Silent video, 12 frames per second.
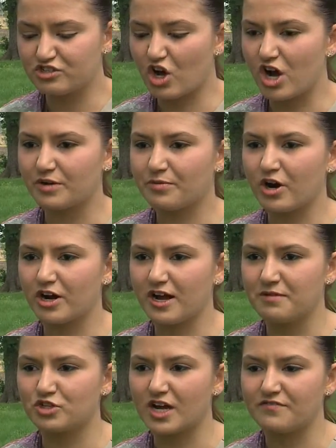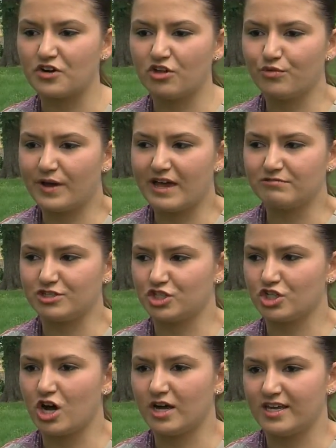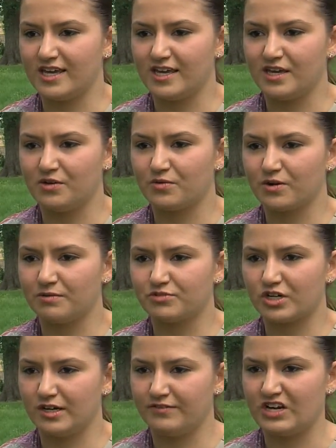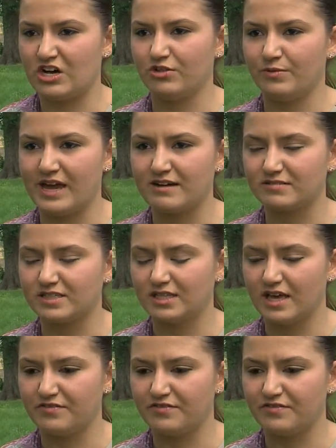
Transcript: a dog park, I'm driving all the way out to Shawnee or I'm driving all the way out to